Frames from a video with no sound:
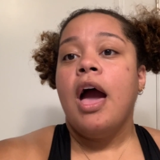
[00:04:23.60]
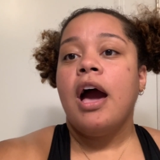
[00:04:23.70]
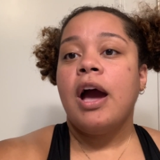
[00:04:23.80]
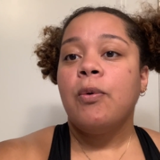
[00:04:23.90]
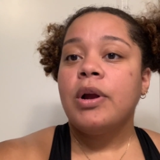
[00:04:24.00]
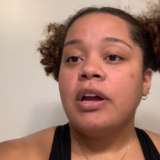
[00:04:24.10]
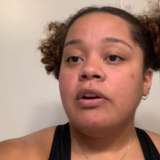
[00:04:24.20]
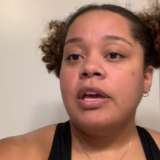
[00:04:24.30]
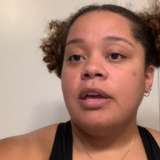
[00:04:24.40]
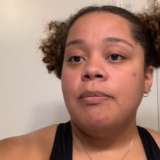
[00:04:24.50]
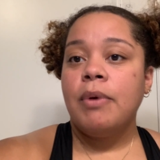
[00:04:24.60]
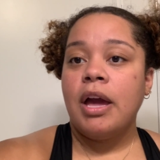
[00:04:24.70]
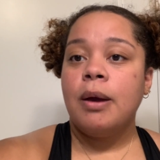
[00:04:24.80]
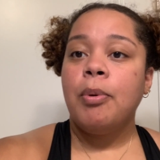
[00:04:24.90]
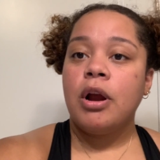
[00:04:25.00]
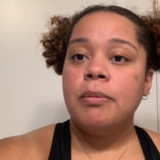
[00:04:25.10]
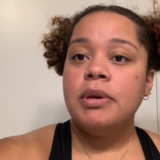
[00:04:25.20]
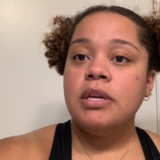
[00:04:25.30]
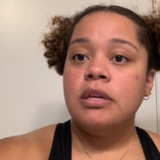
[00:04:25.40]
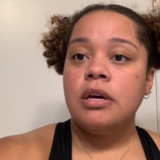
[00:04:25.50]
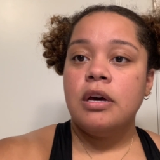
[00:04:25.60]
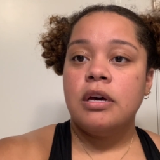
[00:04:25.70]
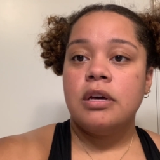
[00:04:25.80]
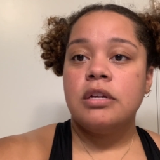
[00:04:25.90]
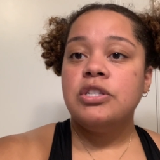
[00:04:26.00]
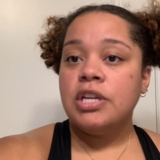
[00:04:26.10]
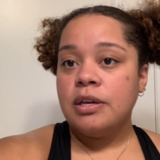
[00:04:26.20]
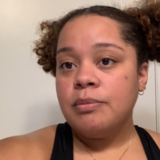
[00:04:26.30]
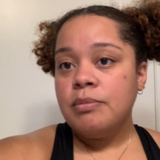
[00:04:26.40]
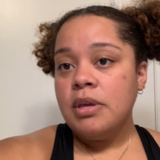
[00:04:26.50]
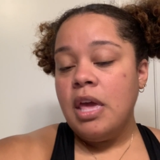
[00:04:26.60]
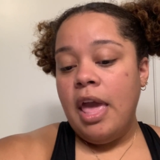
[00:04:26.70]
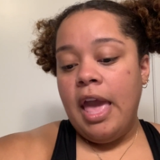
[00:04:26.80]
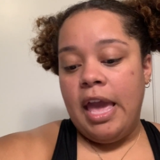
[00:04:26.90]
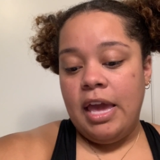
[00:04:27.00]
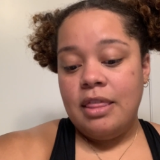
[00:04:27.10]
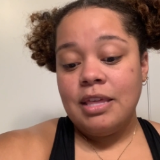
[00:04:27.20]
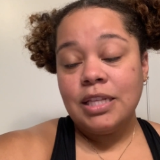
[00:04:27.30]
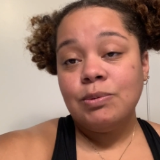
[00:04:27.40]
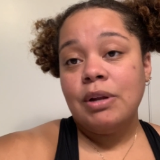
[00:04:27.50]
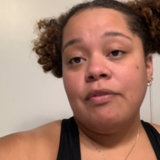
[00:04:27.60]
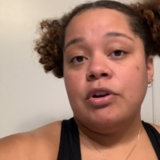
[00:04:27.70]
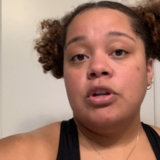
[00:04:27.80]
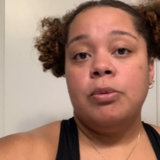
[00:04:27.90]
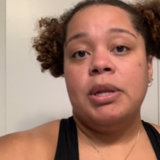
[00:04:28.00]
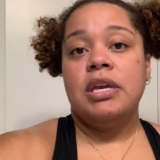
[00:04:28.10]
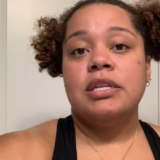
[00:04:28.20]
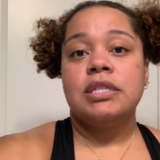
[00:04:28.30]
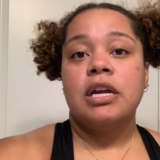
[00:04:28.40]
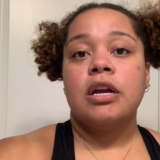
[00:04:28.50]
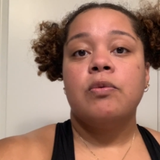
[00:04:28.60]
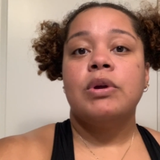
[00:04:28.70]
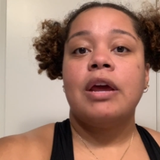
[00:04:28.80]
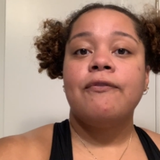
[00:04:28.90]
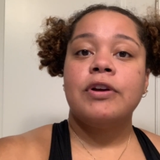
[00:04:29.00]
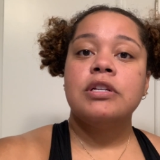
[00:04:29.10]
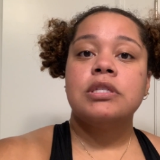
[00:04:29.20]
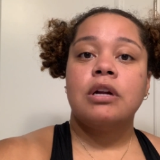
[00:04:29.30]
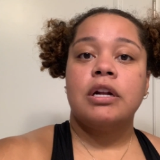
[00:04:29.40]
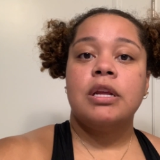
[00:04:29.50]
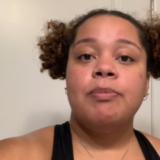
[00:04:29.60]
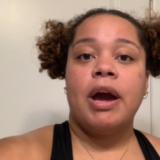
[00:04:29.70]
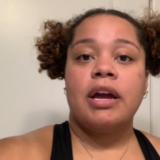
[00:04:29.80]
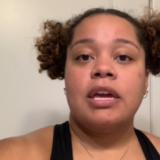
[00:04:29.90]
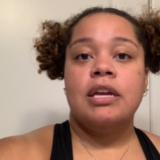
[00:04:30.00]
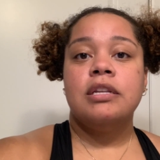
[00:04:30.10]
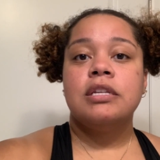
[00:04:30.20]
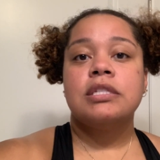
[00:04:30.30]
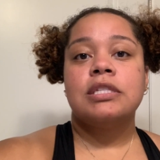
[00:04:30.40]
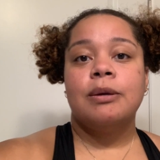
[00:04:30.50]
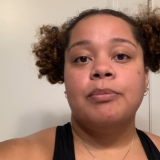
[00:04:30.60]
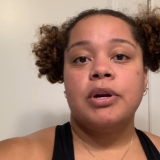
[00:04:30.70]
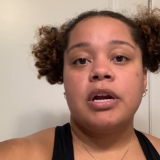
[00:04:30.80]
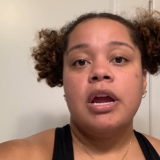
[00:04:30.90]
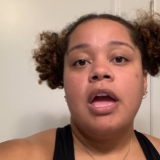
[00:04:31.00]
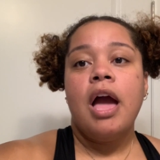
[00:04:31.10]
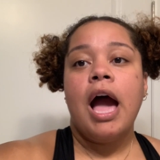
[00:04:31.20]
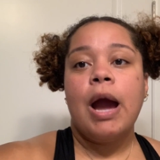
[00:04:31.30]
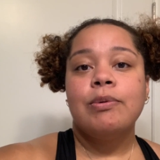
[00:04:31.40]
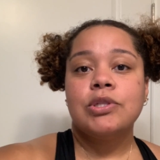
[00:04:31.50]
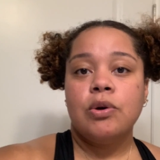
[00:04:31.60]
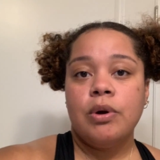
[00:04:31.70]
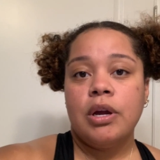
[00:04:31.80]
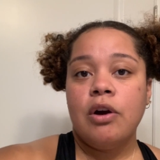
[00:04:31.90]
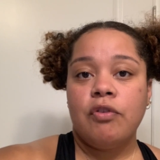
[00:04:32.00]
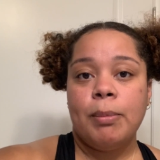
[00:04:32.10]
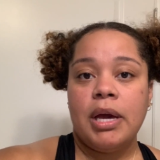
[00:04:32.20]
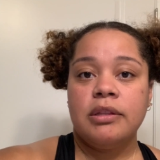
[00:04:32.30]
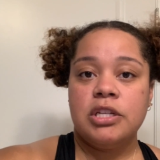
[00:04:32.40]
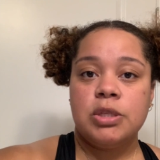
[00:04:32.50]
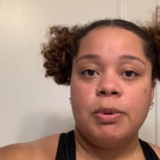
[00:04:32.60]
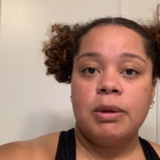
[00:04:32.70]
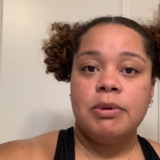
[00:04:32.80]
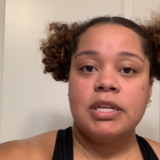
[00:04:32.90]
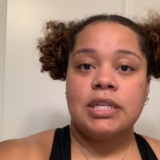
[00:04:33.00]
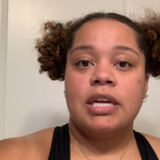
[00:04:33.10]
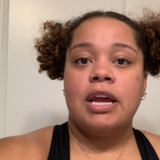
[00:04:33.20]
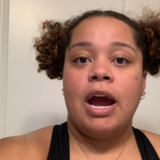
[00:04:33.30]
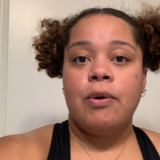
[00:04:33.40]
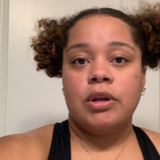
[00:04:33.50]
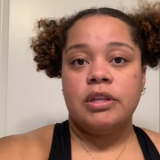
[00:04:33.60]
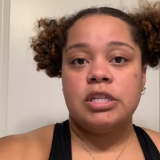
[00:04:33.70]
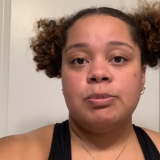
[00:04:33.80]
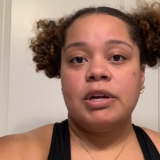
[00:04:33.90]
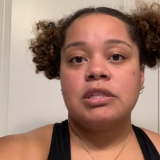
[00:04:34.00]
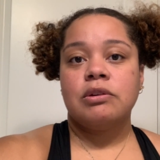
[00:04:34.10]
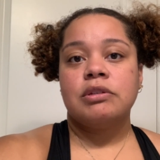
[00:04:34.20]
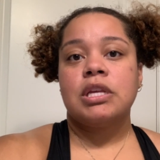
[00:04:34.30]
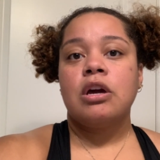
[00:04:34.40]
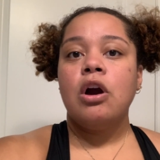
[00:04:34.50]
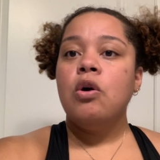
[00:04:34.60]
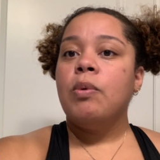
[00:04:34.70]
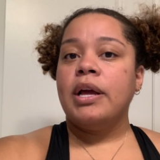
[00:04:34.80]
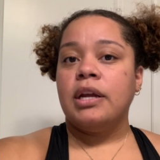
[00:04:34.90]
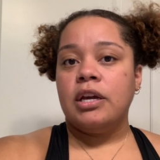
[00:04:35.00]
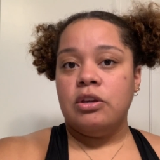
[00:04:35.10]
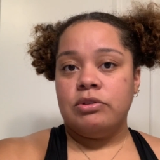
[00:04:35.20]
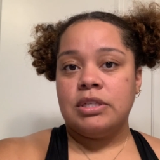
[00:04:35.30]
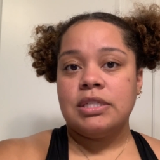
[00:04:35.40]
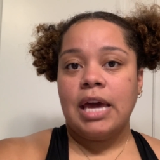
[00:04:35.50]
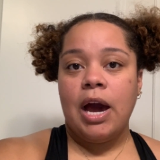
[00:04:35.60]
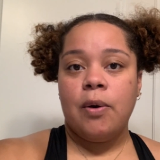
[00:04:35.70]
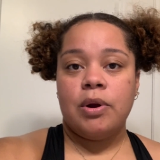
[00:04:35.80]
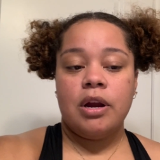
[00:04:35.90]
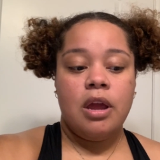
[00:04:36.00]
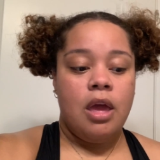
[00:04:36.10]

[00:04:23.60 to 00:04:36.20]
I work out in my apartment gym, and that's whenever nobody is there. When I first started back in December, I was going over my lunch break because I get an hour lunch break. So I was like, oh, why not use this hour?